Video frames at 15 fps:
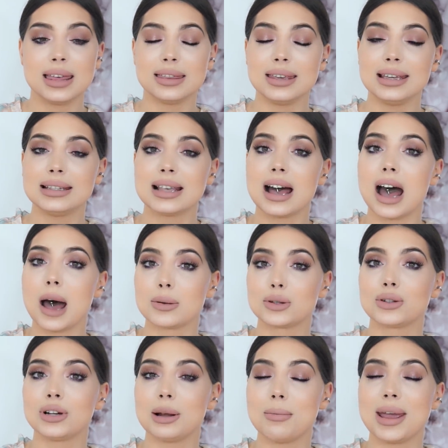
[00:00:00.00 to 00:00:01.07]
These are
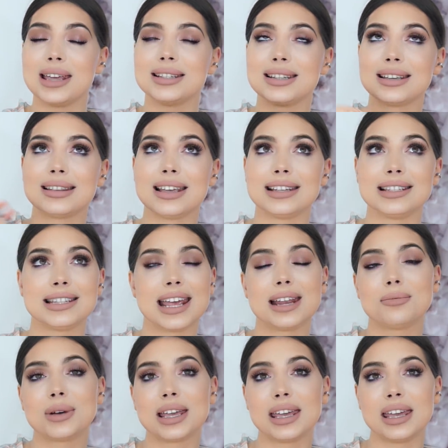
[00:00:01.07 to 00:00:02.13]
absolutely amazing. They
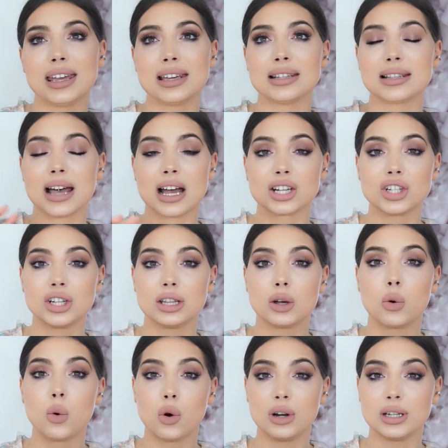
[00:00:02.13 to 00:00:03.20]
stay in my ears. Actually, the
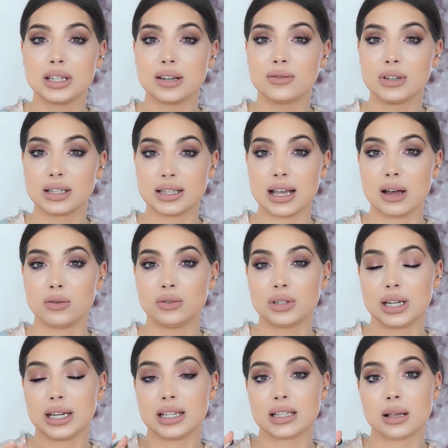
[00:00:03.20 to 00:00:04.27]
quality of the
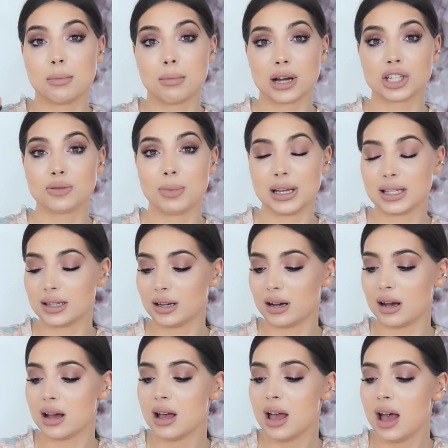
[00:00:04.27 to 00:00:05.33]
sound is much
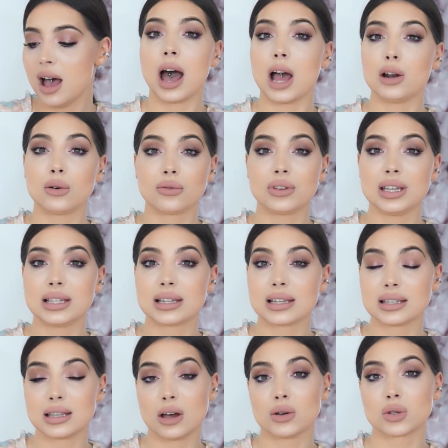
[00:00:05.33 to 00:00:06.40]
better. I love these
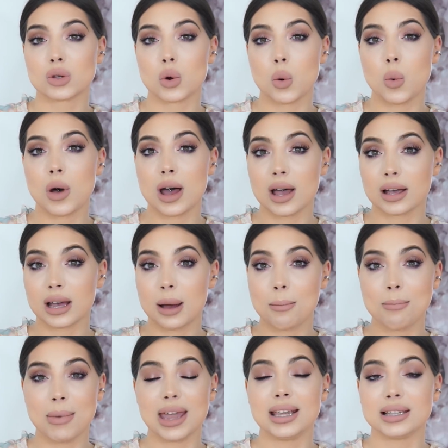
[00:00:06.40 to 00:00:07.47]
because they also work
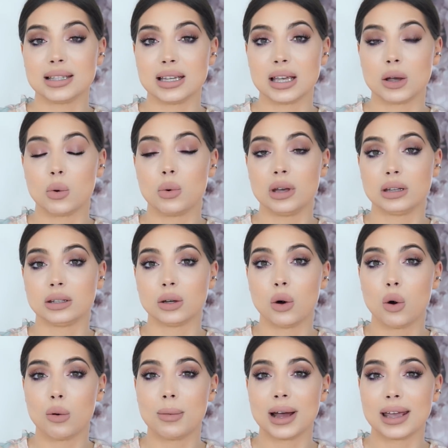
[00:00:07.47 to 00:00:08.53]
amazing with
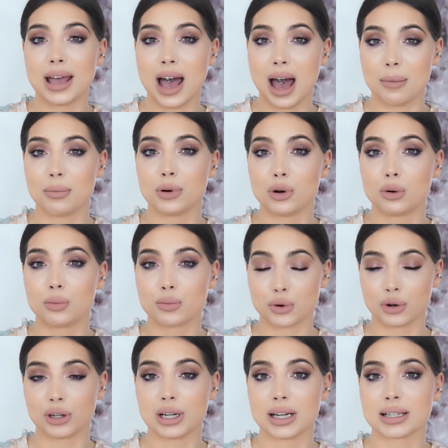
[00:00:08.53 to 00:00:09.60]
all my Apple
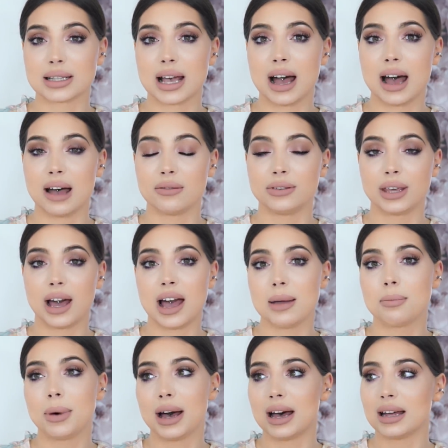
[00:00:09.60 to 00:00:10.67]
products. I have the
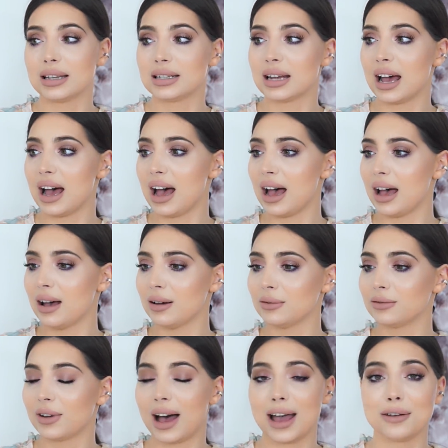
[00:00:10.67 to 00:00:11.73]
iPad,
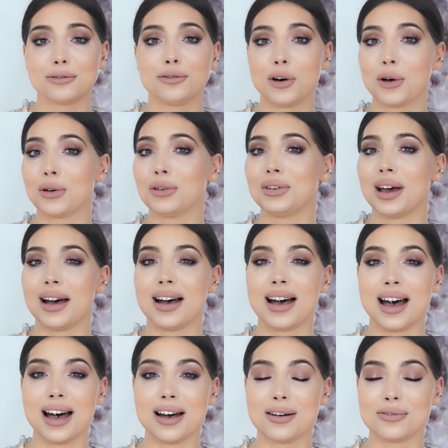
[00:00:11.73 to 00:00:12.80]
I have iPhone, I
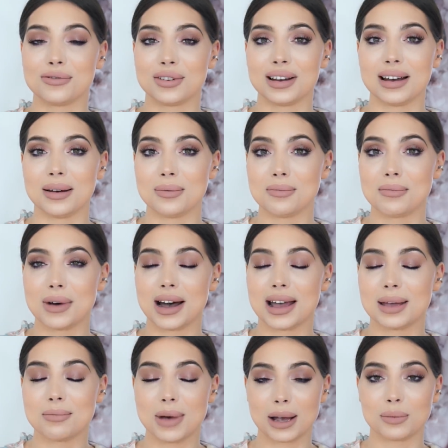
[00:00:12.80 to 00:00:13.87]
have
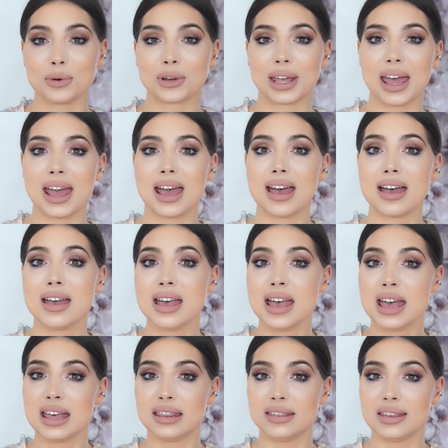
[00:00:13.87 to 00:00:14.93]
my MacBook Air,
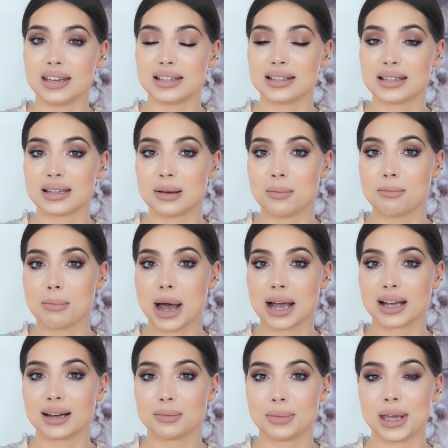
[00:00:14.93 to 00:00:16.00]
this
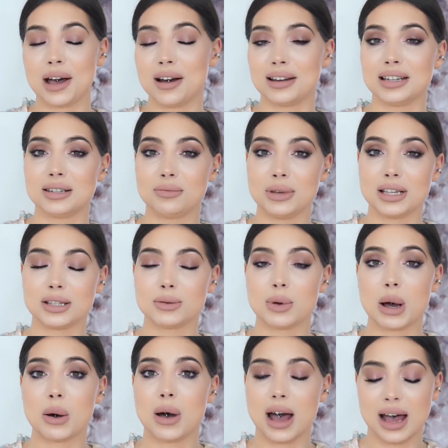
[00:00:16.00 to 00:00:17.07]
Mac behind me as
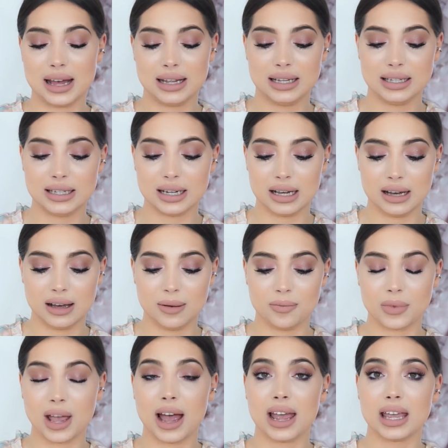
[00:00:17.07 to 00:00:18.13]
well, and
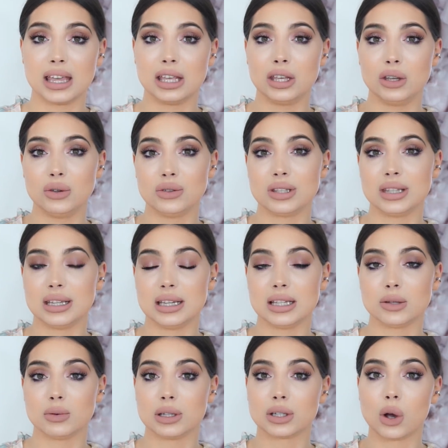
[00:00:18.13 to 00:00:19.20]
I use
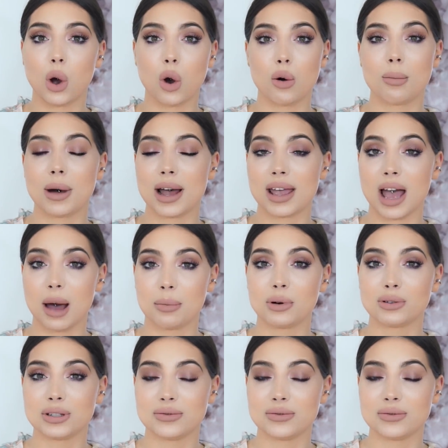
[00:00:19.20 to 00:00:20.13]
these with all my Apple